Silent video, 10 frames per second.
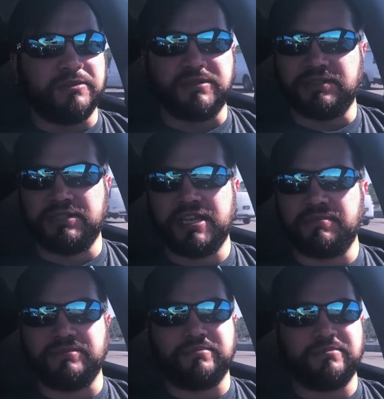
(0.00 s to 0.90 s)
was
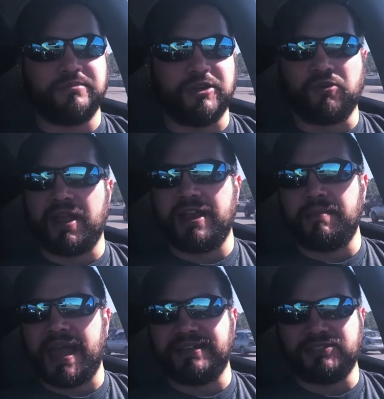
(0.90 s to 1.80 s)
deemed a
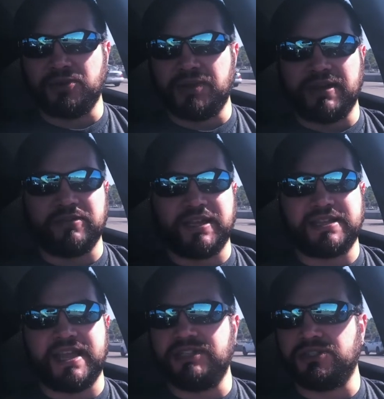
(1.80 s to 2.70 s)
grandmaster or whatever, like
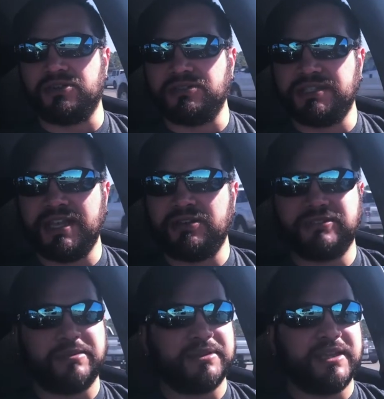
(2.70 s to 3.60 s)
the age of 13 or
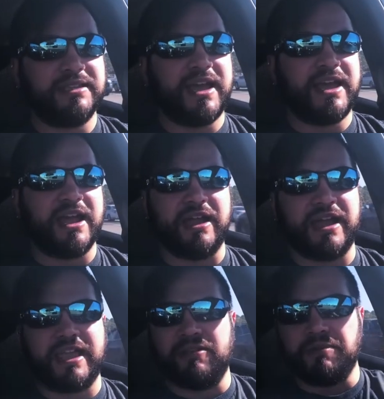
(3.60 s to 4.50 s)
something like that.
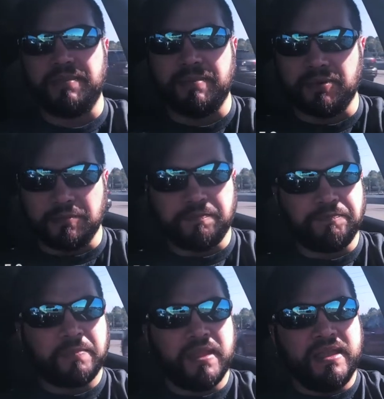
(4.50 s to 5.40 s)
I can't remember.
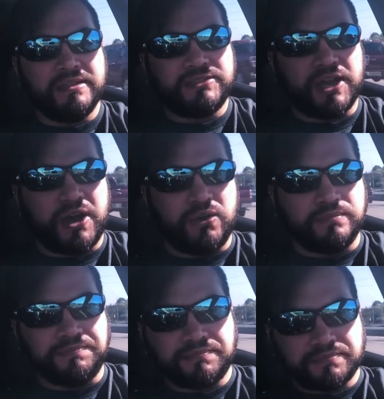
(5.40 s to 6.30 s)

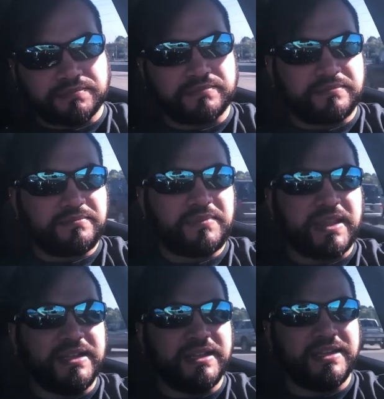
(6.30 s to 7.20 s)
So
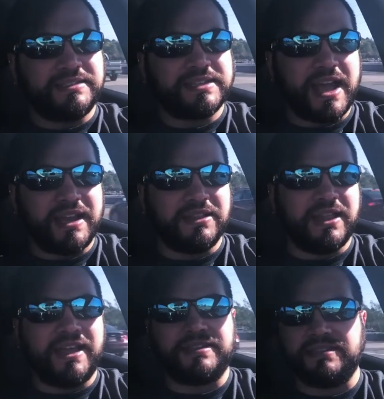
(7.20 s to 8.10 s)
it's kind of
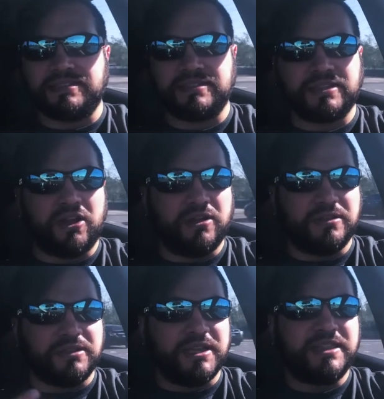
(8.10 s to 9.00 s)
like
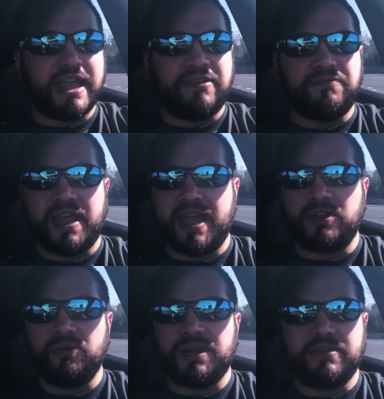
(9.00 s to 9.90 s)
in that
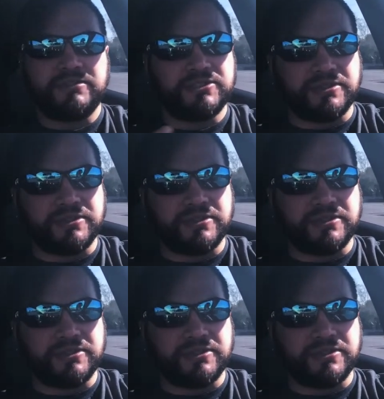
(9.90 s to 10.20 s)
vein or whatever. So